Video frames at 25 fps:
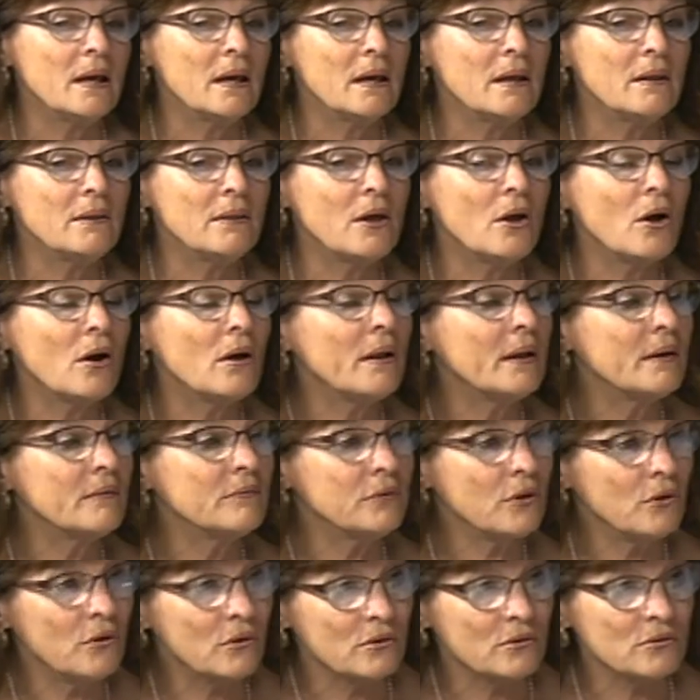they all have
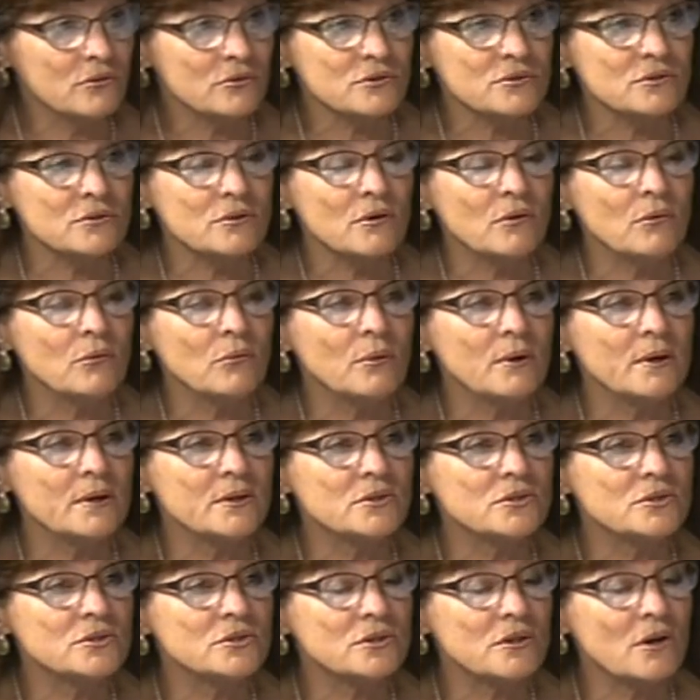locals,
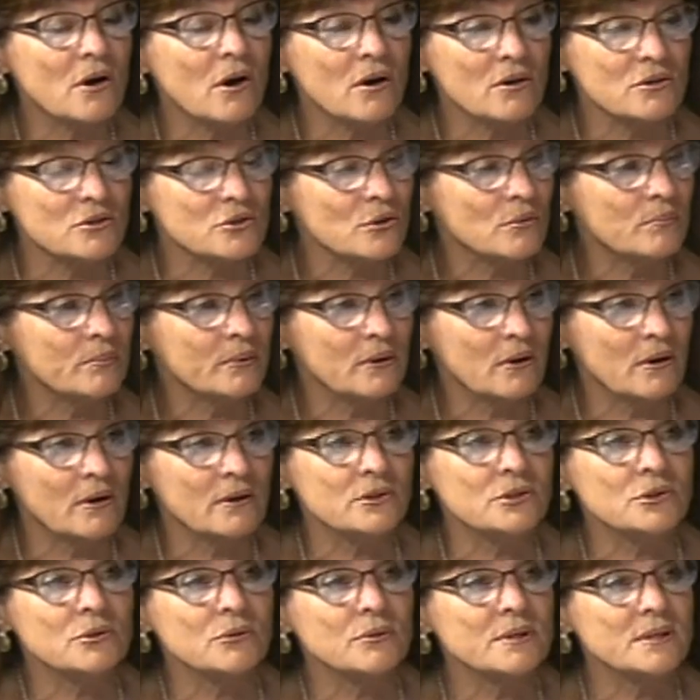which also belong
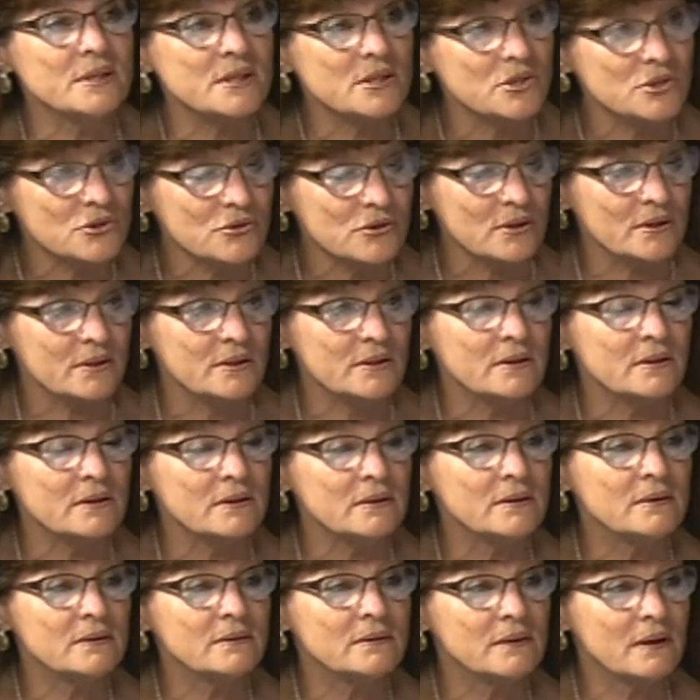to a district
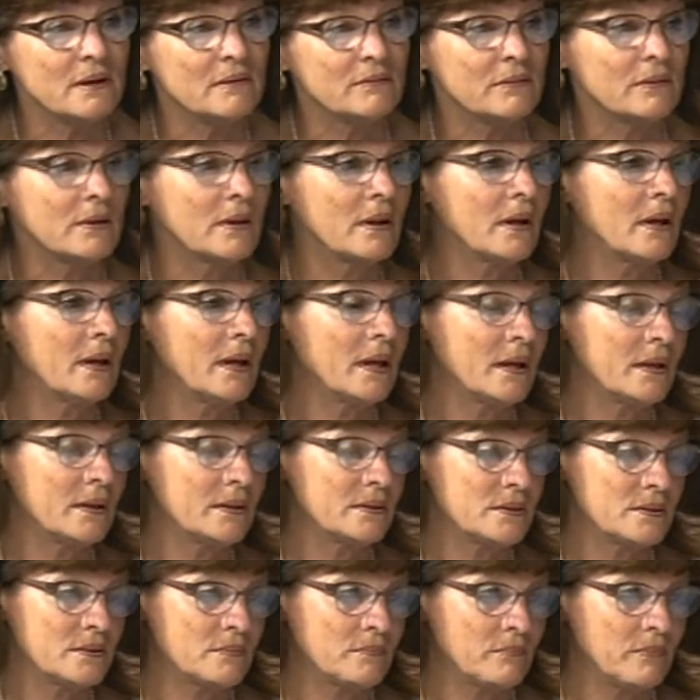level, and
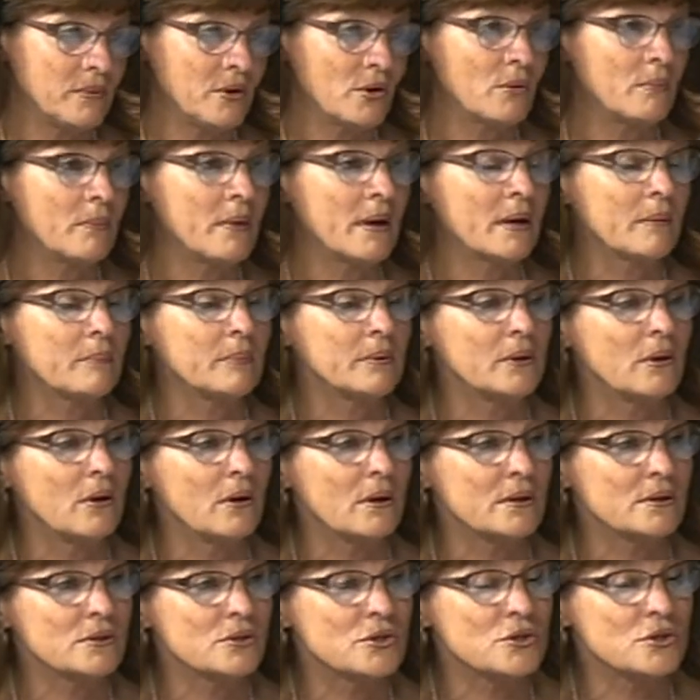Merrimack
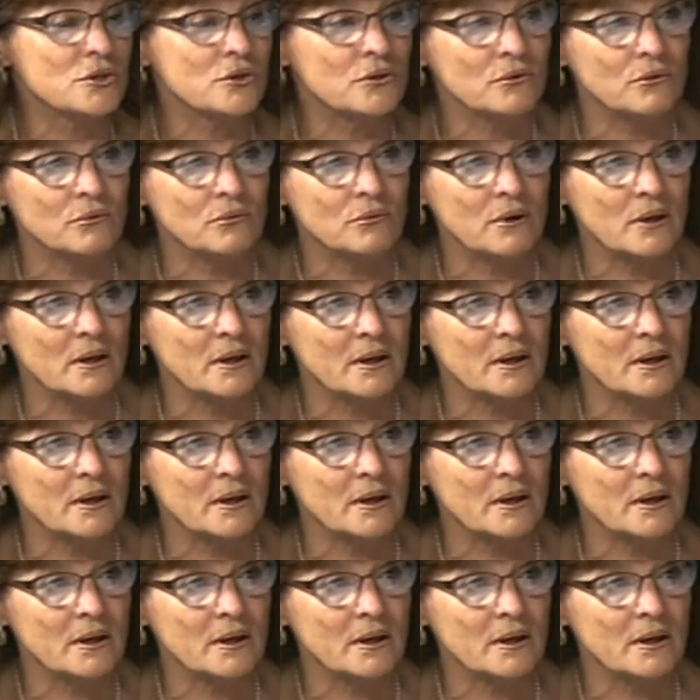belongs to